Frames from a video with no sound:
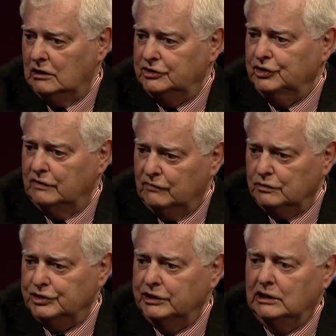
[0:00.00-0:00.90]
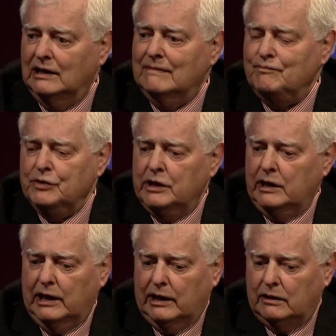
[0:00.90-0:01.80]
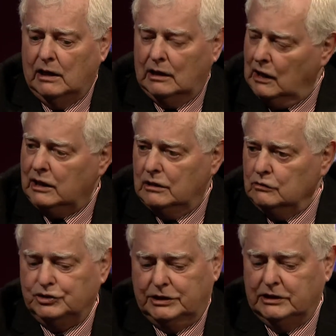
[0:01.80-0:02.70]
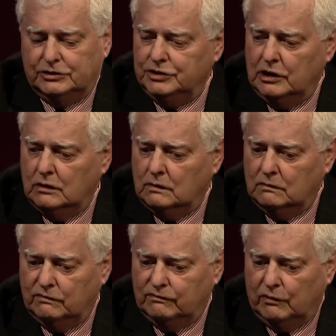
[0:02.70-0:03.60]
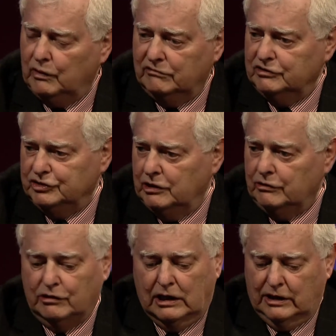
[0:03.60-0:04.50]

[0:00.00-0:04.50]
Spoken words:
university. Mm-hmm. And a lot of those kids know, for one reason or another,